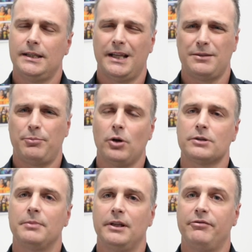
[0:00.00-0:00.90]
that's
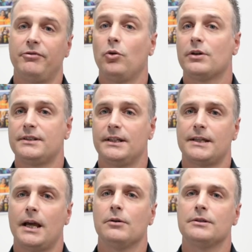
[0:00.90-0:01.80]
approximately four to
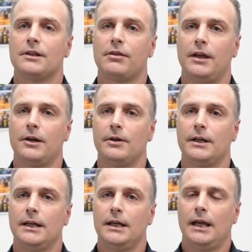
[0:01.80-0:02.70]
six hours of theory